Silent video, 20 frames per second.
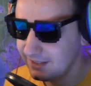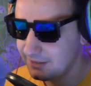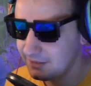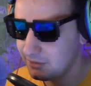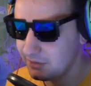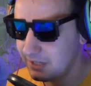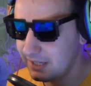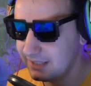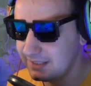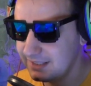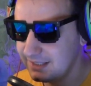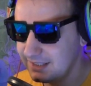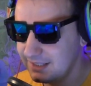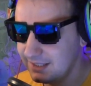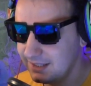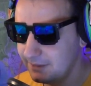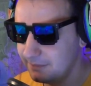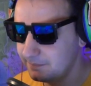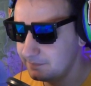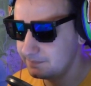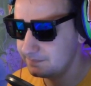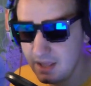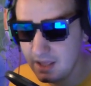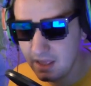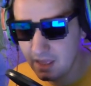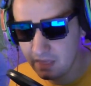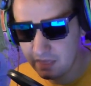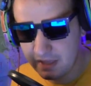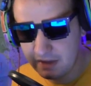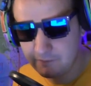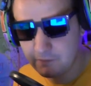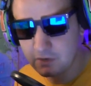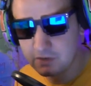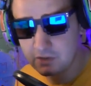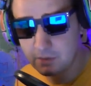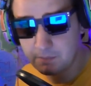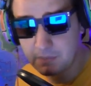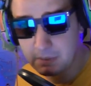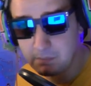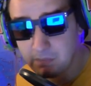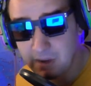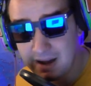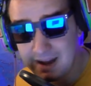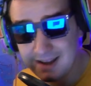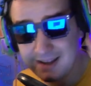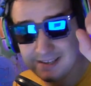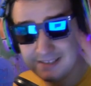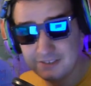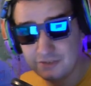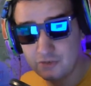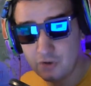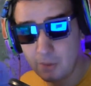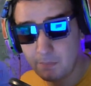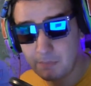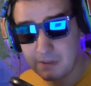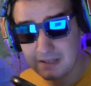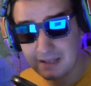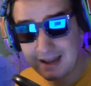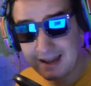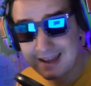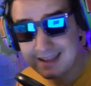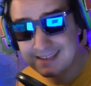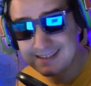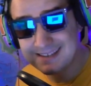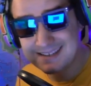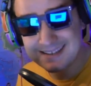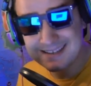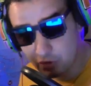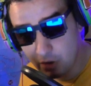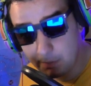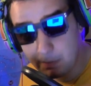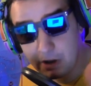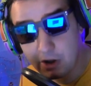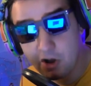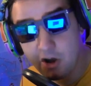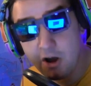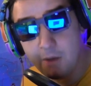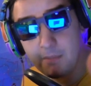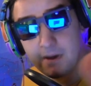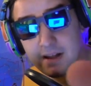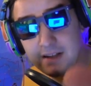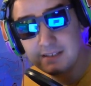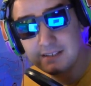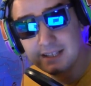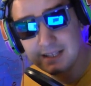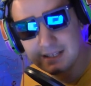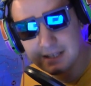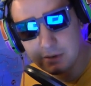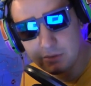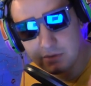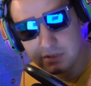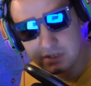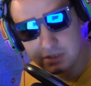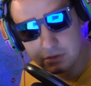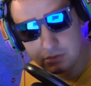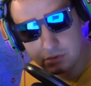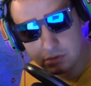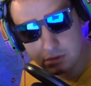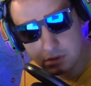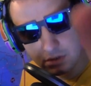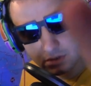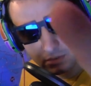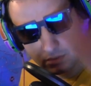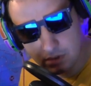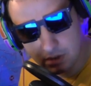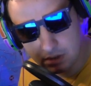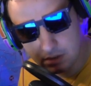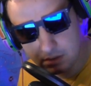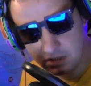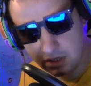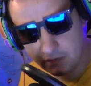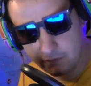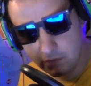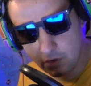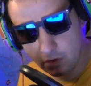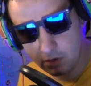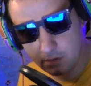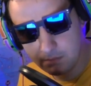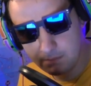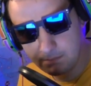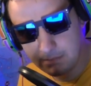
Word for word: All right. Um, thanks for stopping by. Drop a like, drop a comment, and I will see you in the next one. Love you all.